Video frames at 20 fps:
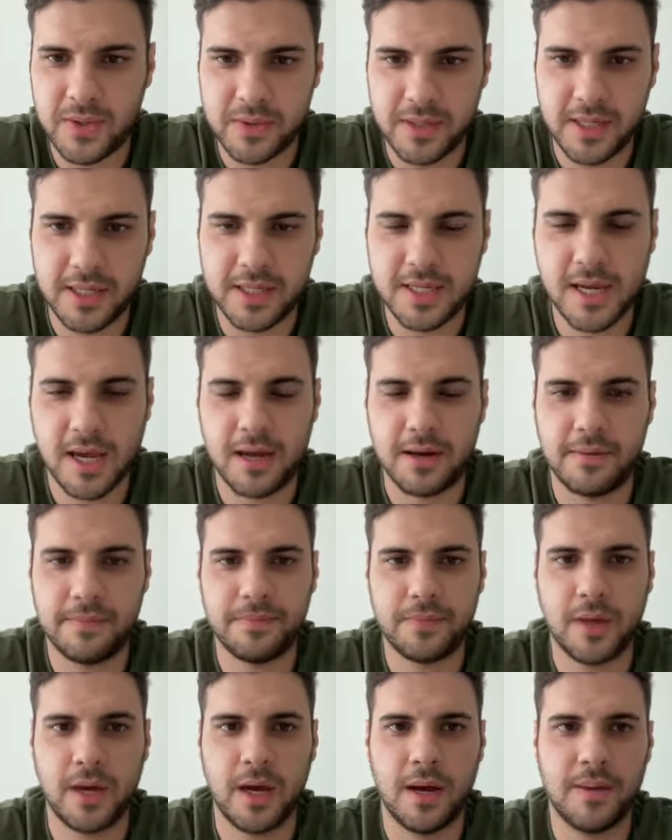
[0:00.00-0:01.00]
when he's singing.
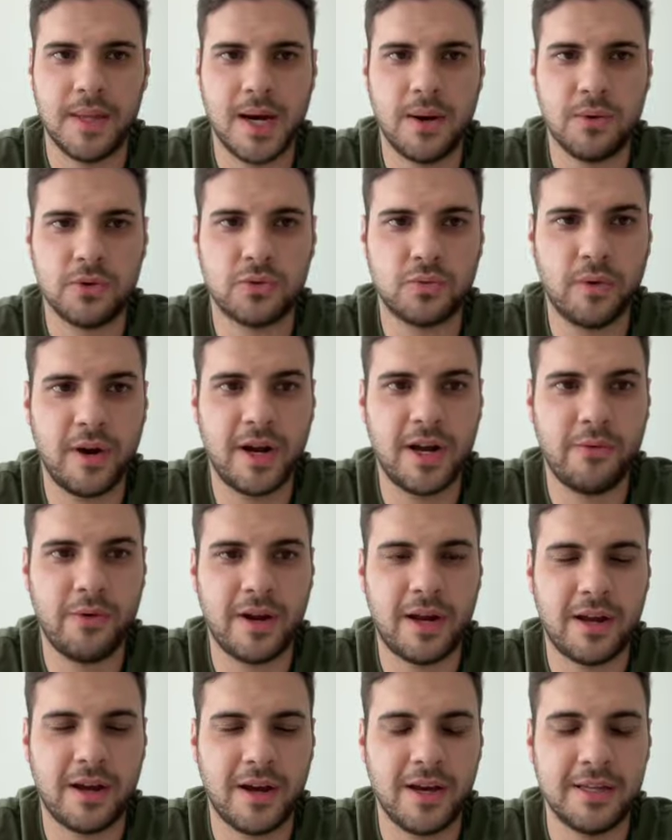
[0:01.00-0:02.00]
Uh, that was really,
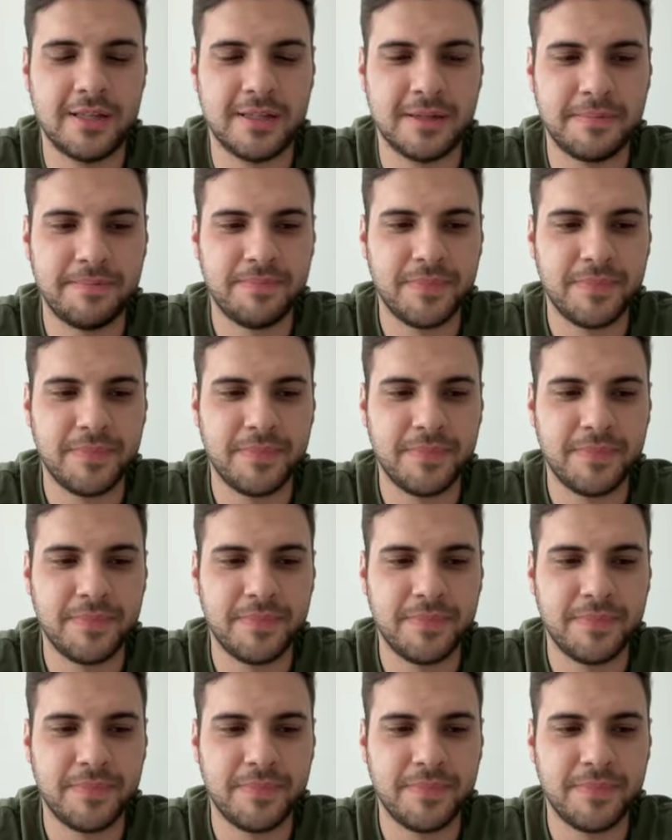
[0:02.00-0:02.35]
really nice.